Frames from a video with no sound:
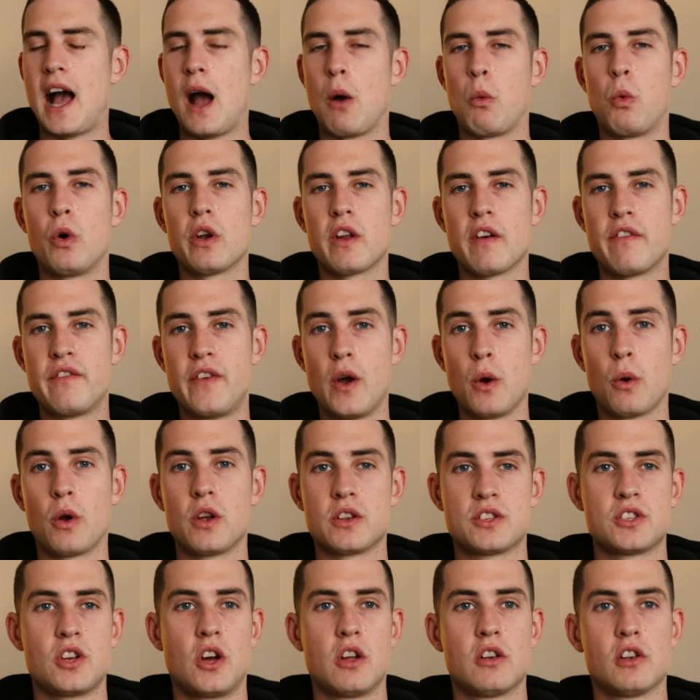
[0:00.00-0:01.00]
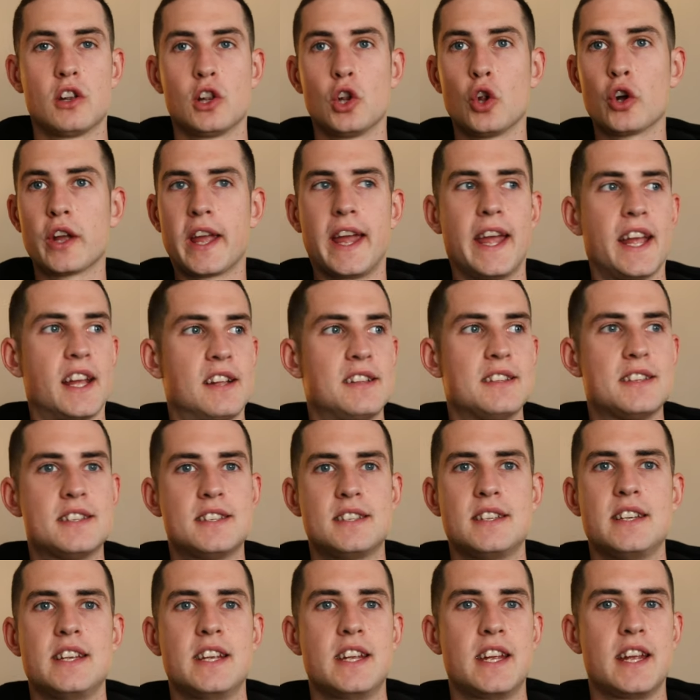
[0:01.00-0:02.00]
I want to focus on looking and
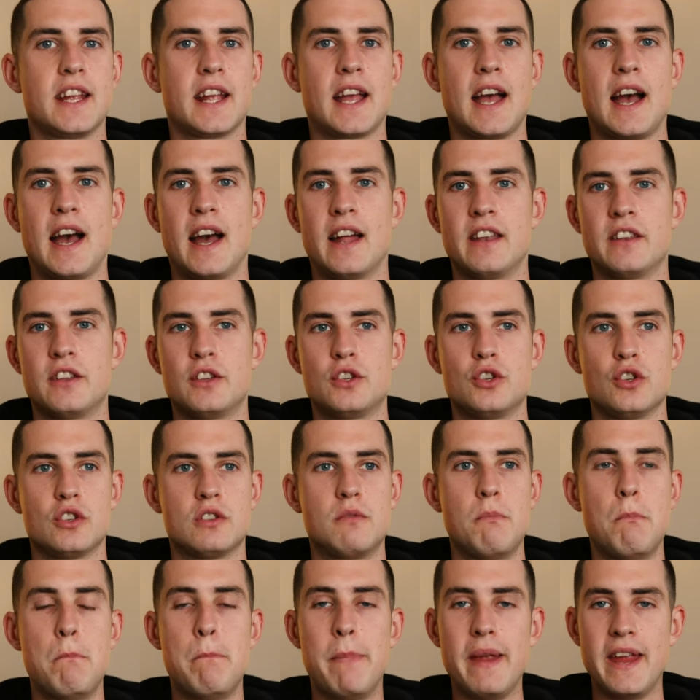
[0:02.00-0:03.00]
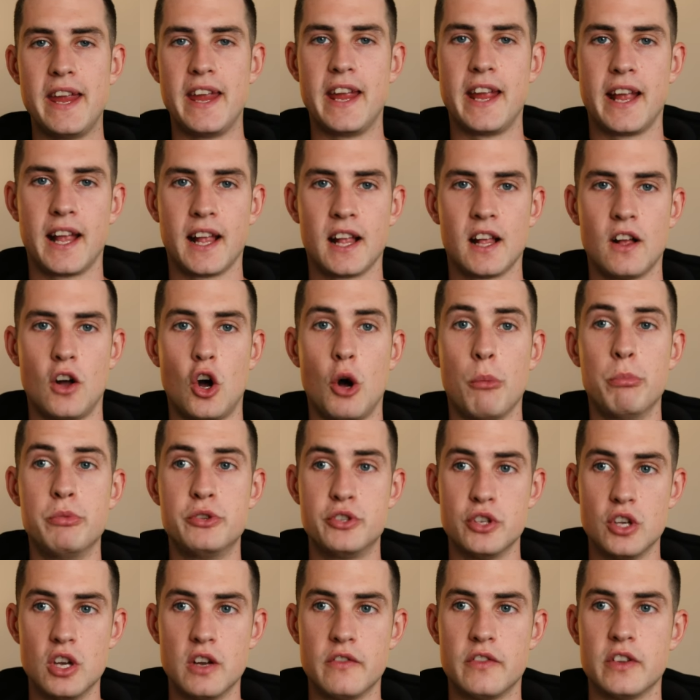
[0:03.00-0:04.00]
seeing and just being
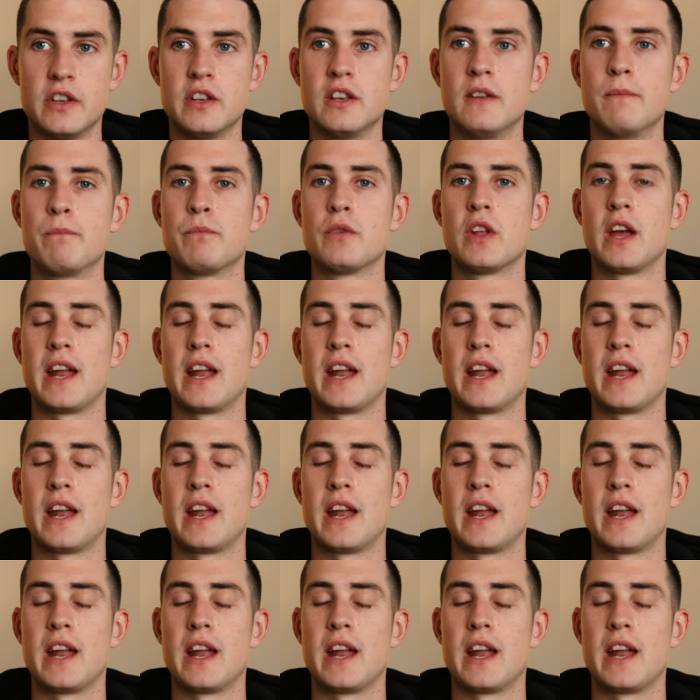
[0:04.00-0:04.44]
observant